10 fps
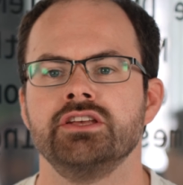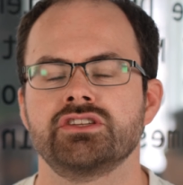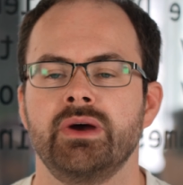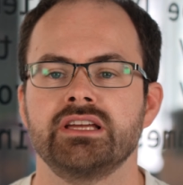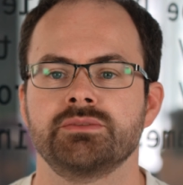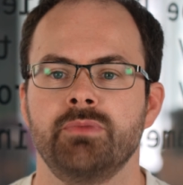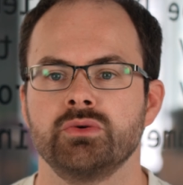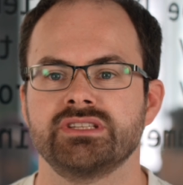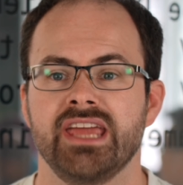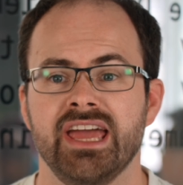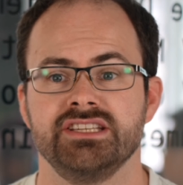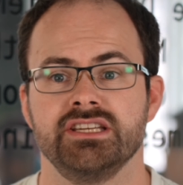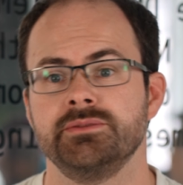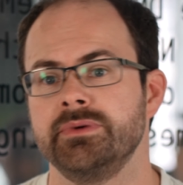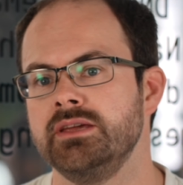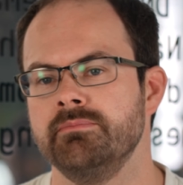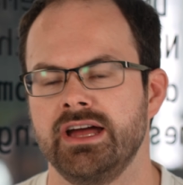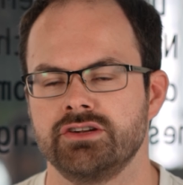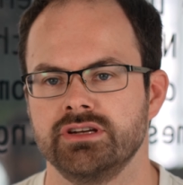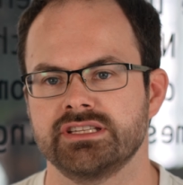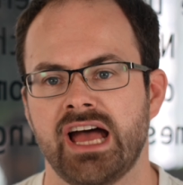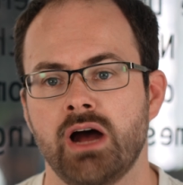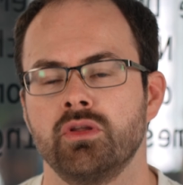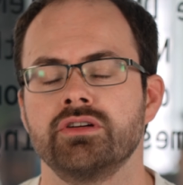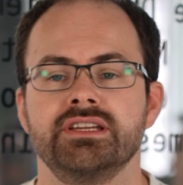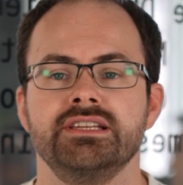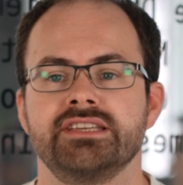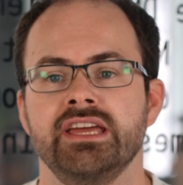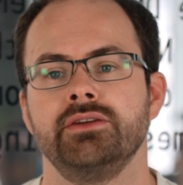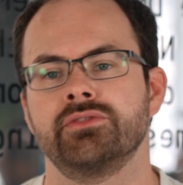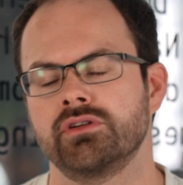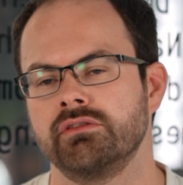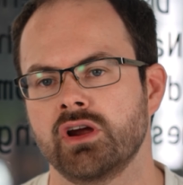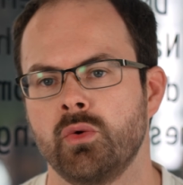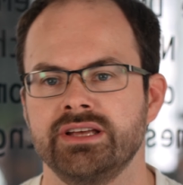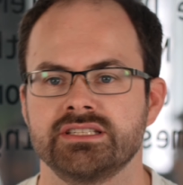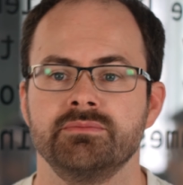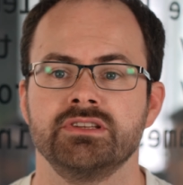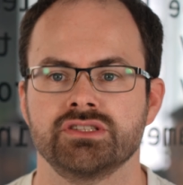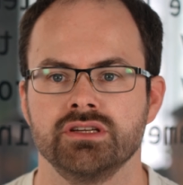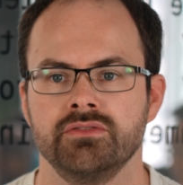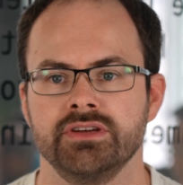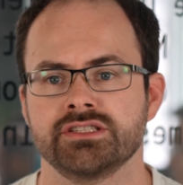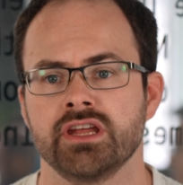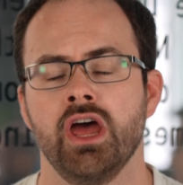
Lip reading: So exposing HTTP metrics, how long did it take for a request to be serviced?